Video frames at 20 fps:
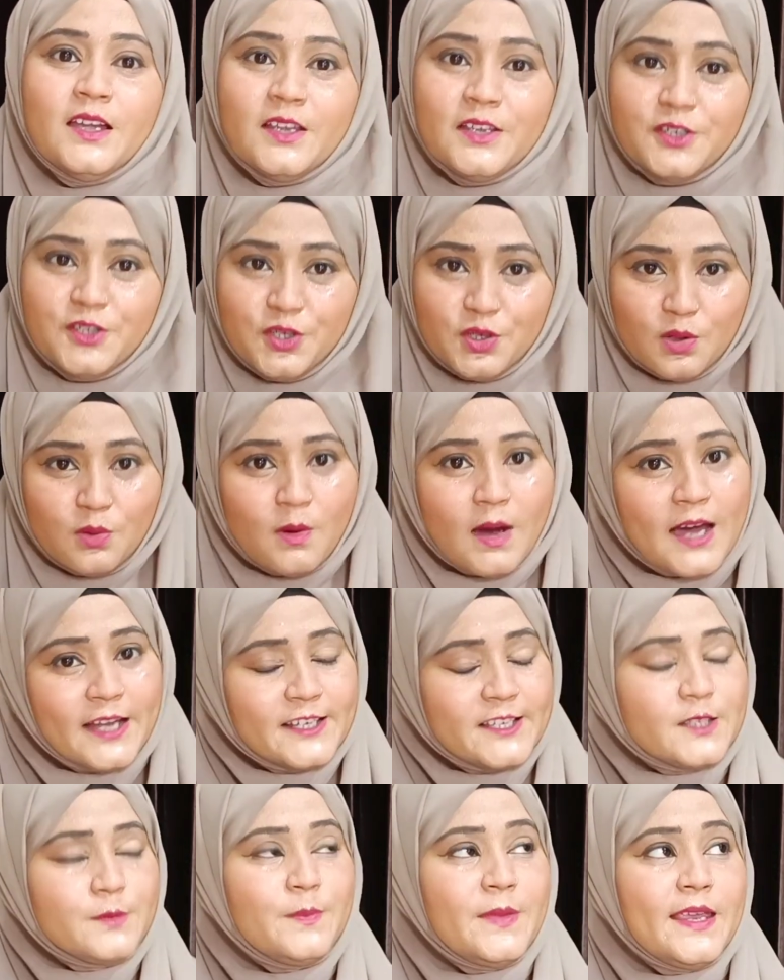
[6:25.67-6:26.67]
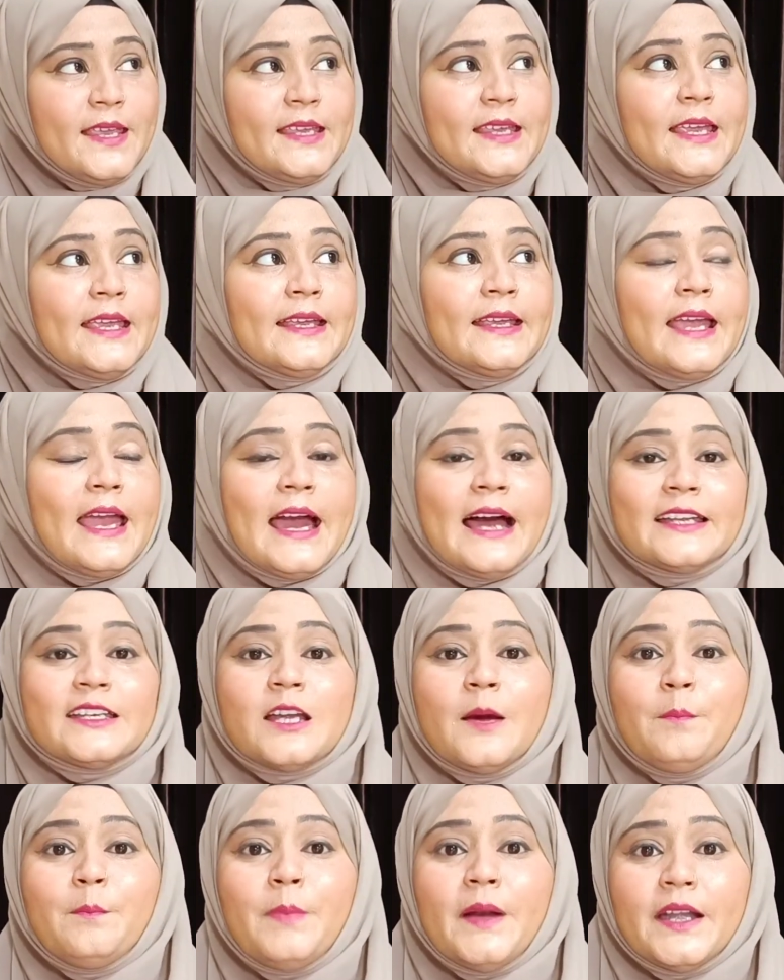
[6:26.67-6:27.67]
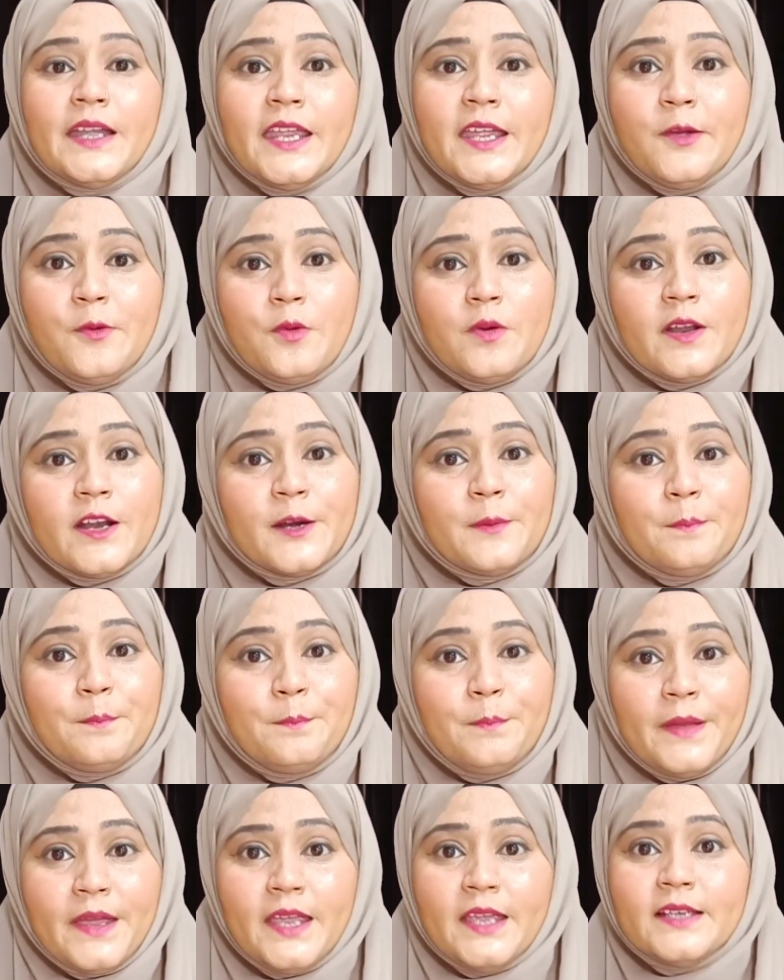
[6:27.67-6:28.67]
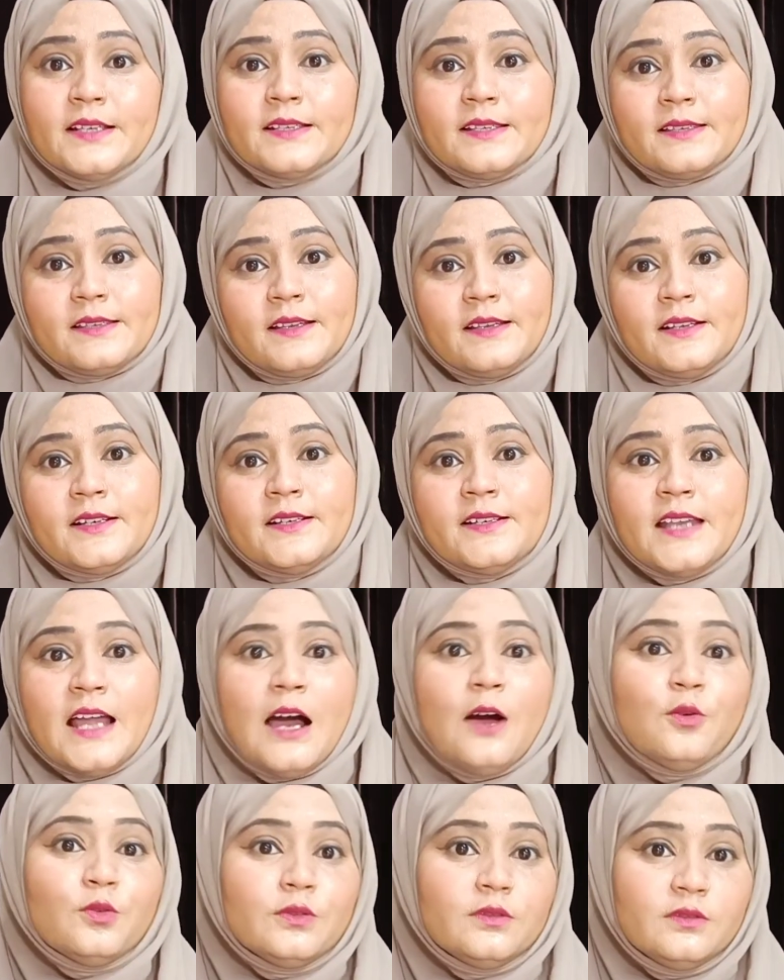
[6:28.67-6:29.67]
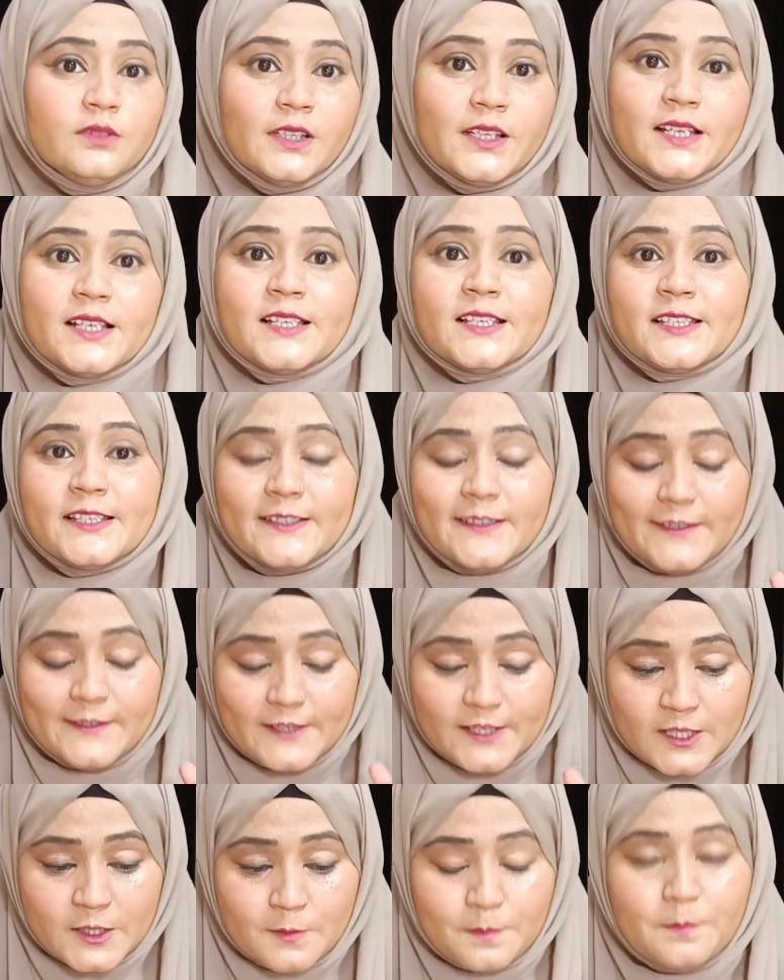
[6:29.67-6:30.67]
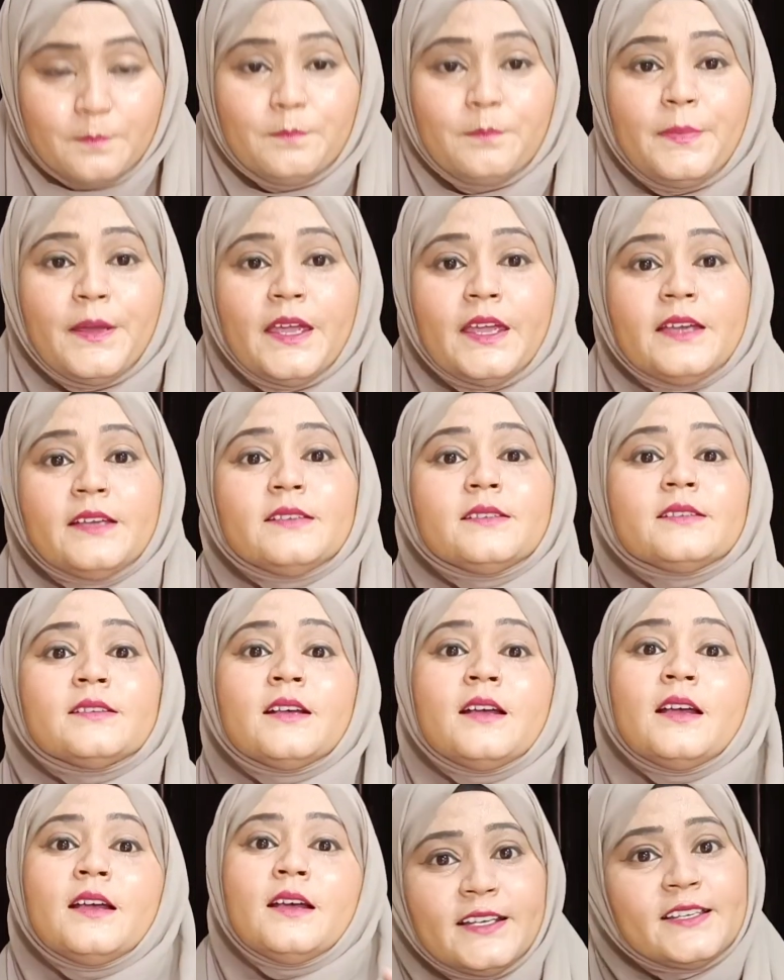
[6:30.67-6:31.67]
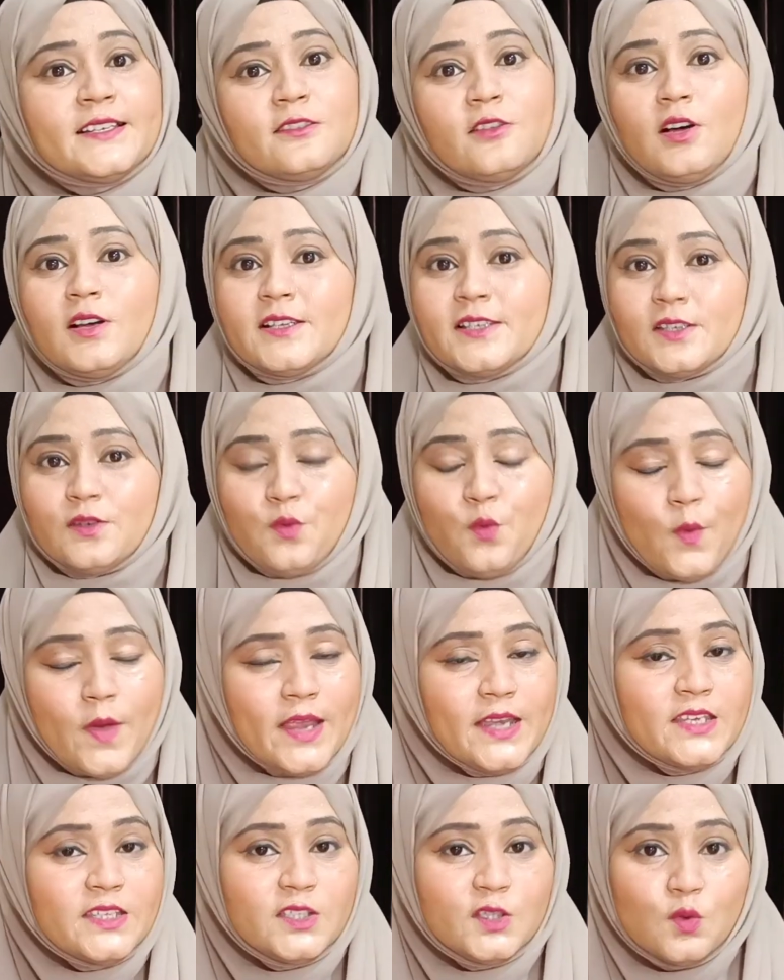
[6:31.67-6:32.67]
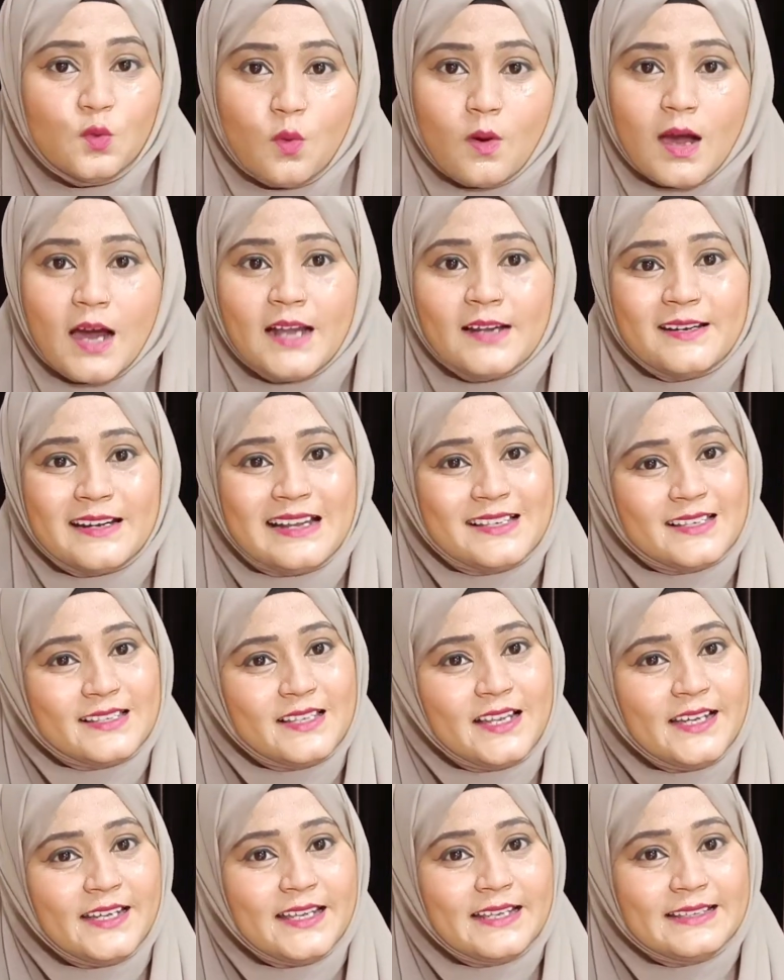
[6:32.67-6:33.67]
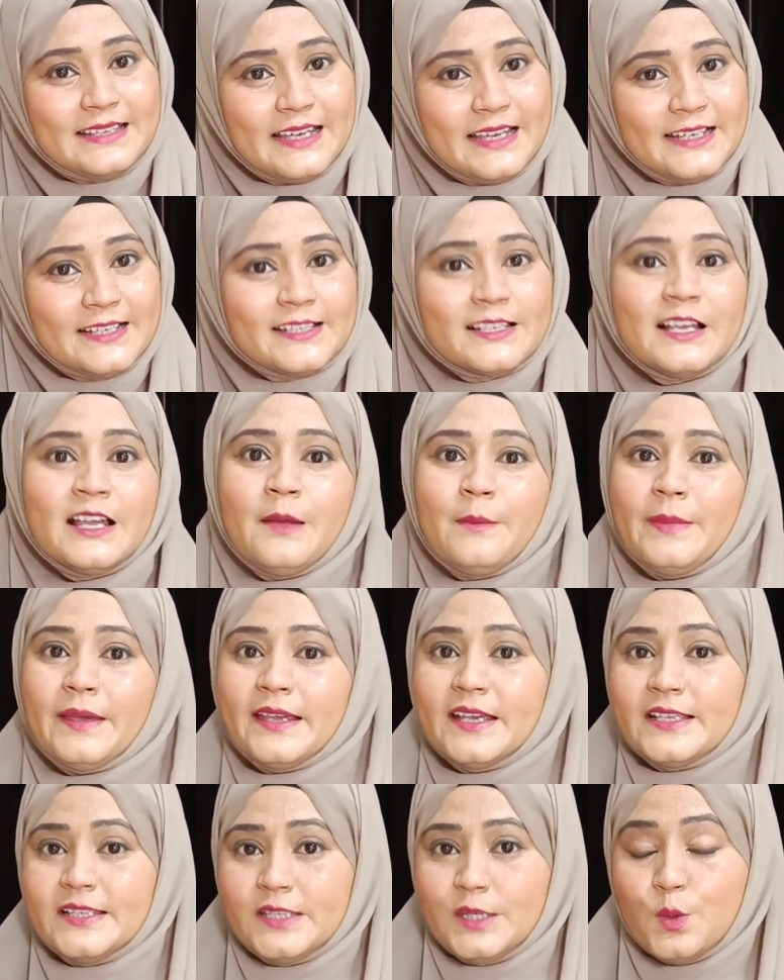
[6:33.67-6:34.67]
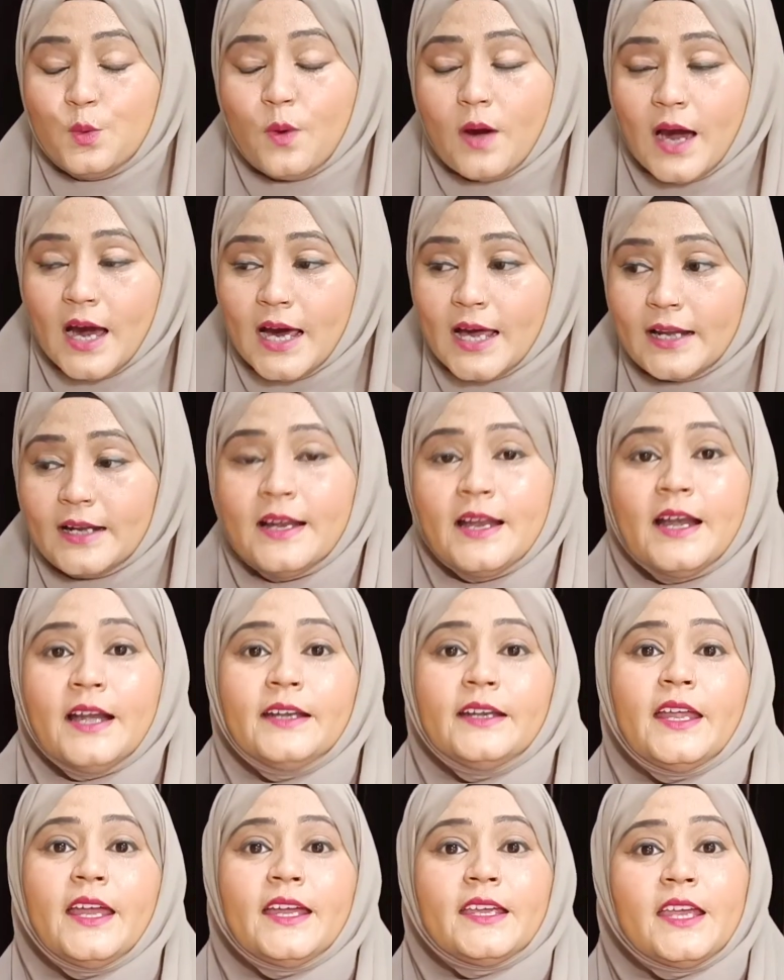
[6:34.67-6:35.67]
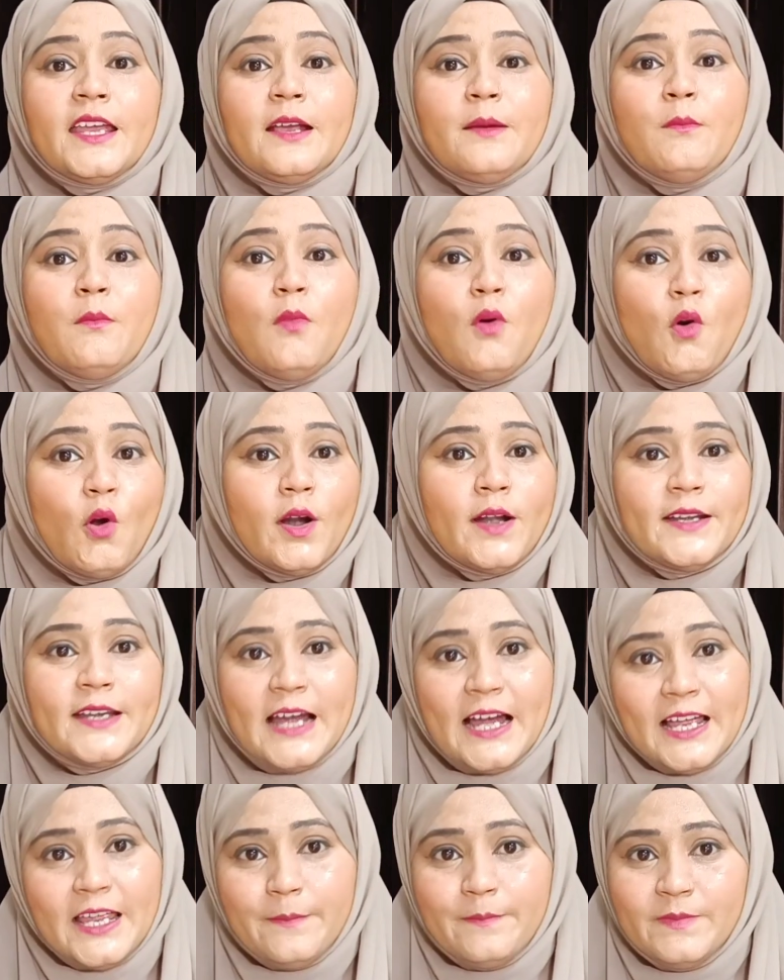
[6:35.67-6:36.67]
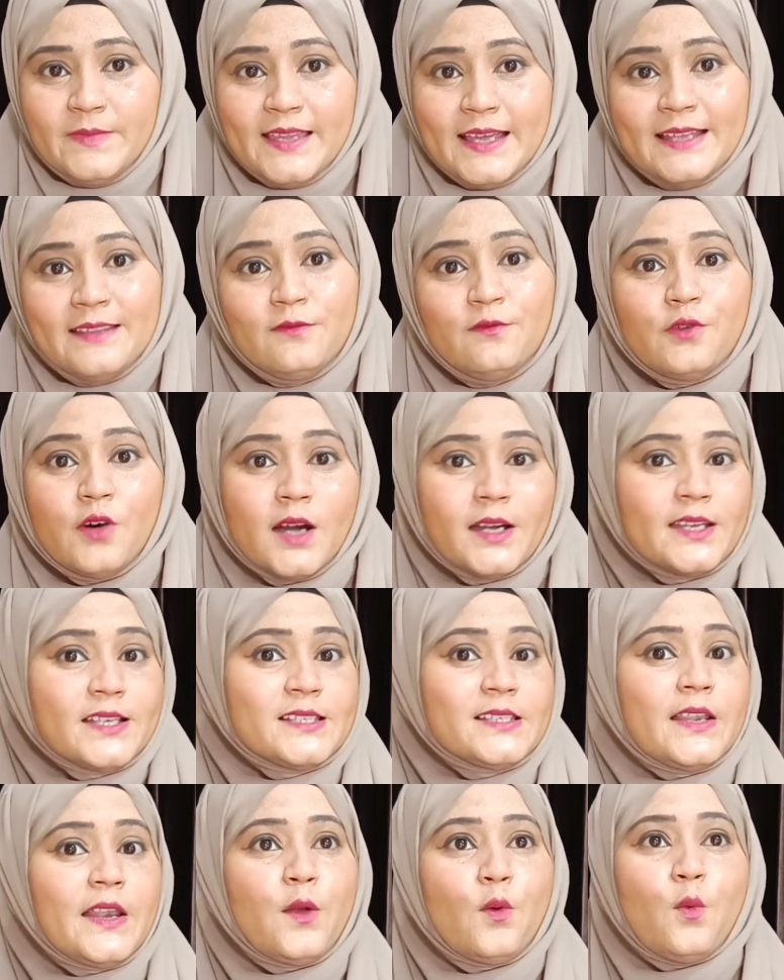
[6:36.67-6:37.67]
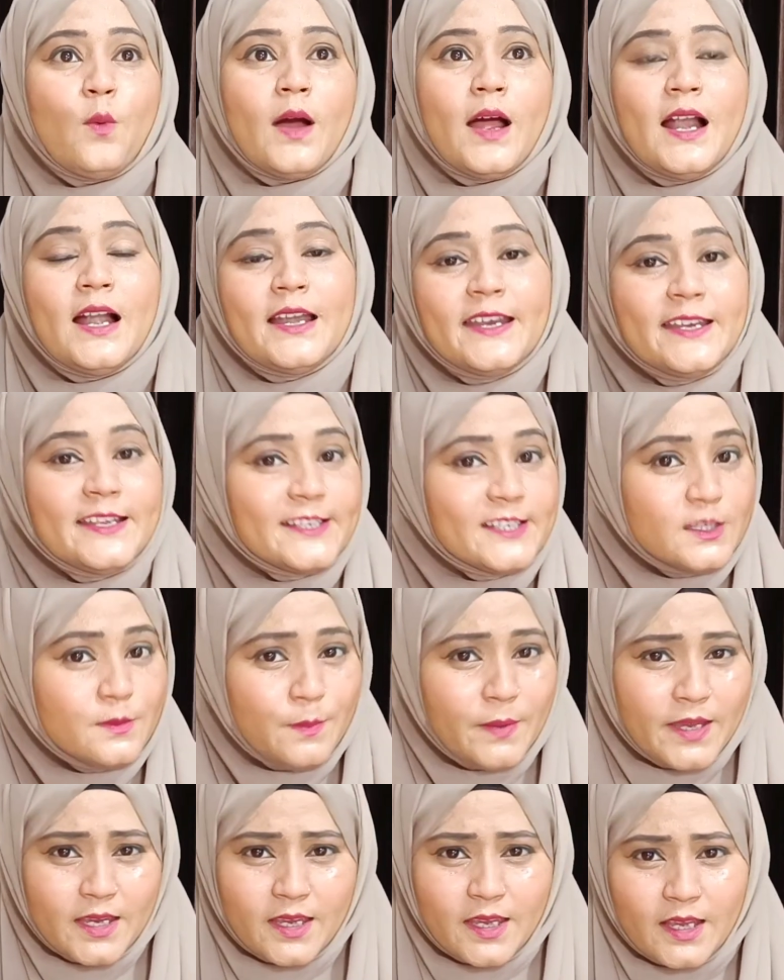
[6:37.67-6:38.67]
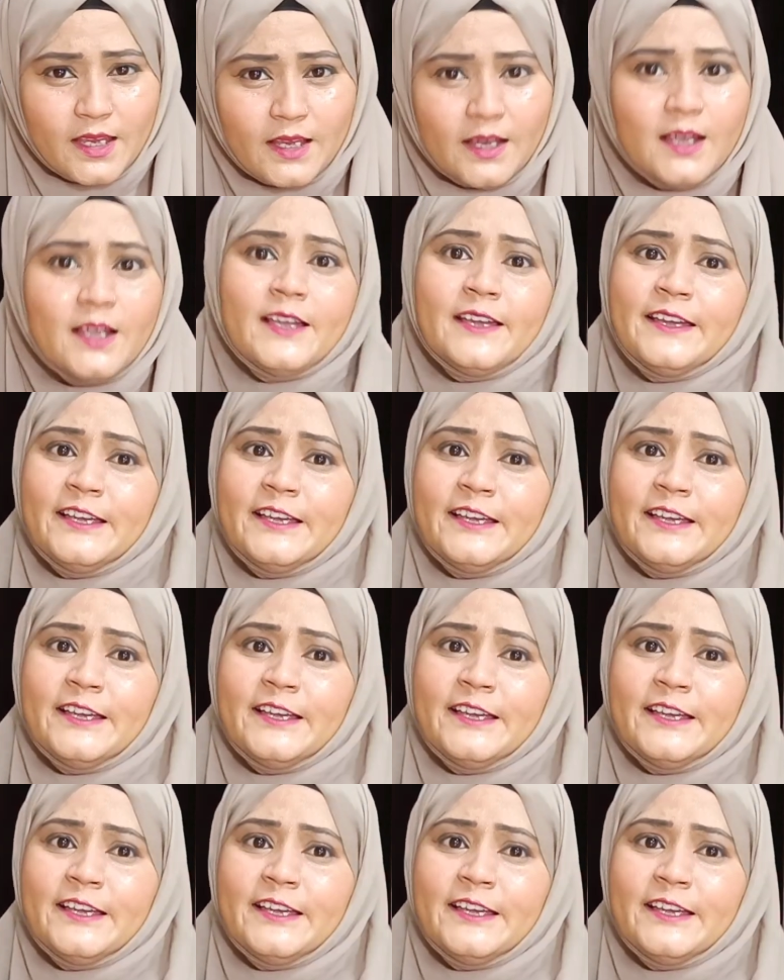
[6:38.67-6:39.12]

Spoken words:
You are speaking at a particular pace. Now, this space gets lost when you are translating things, because you are taking more time than what is required in speaking.